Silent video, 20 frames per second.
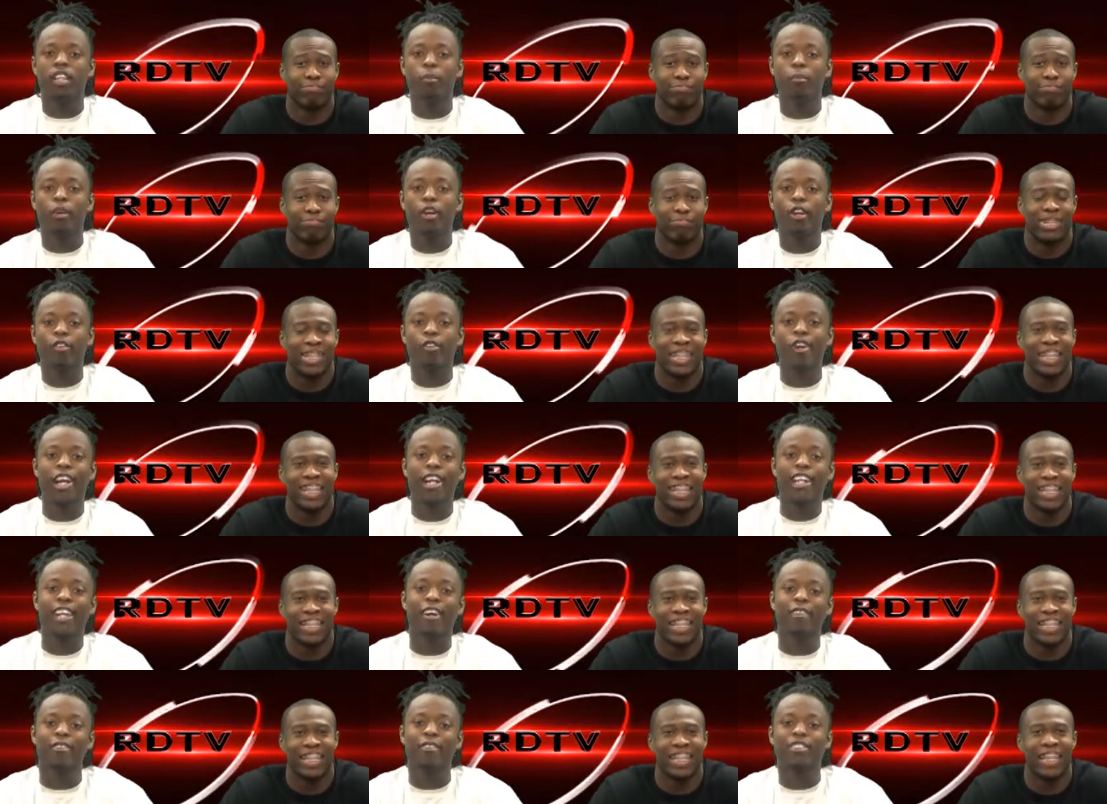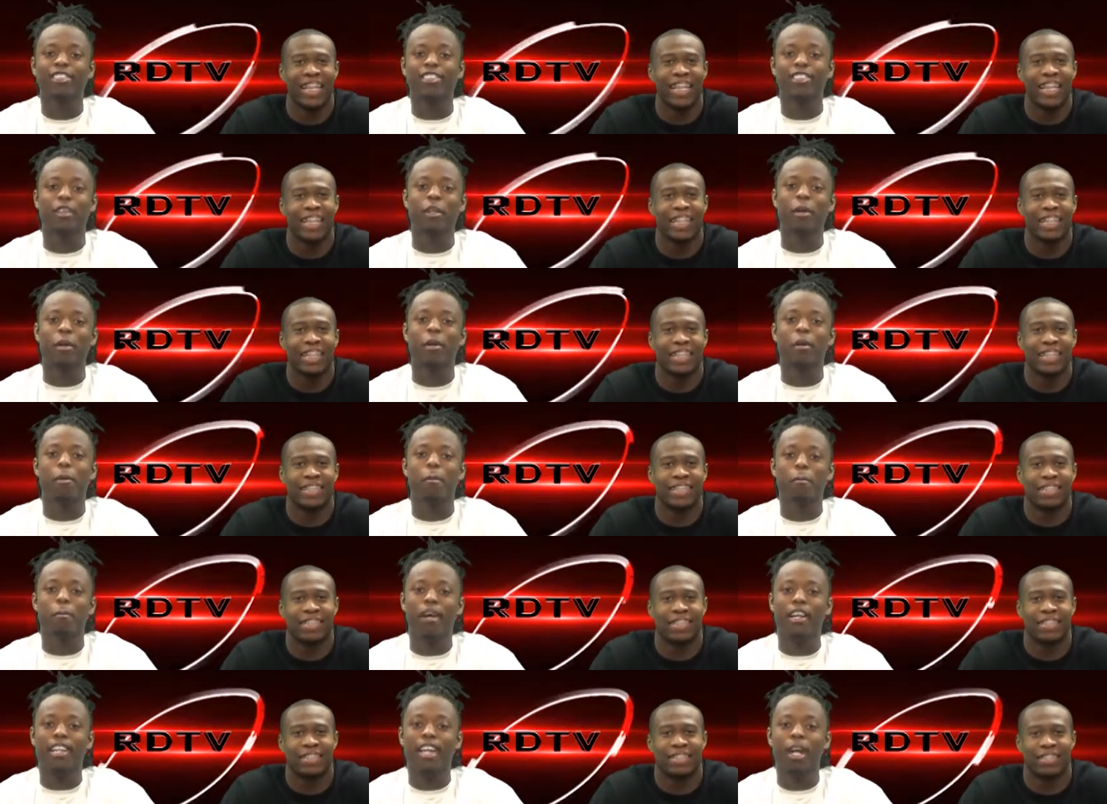Speaker 1: Good morning, Red Devils.
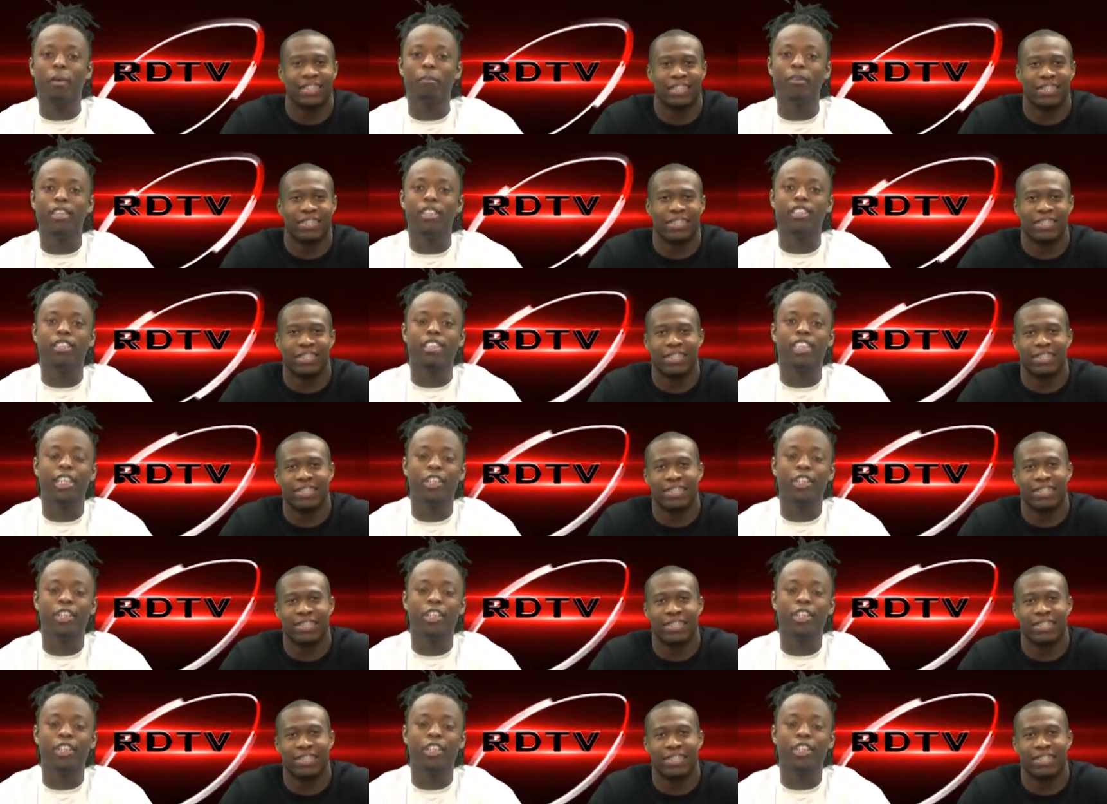My name is